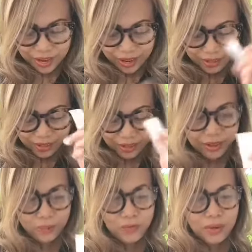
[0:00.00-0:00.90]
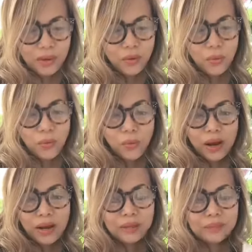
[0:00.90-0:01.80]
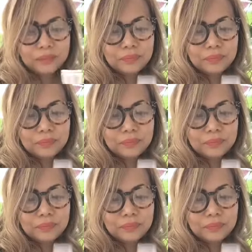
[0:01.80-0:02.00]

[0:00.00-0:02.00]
I have one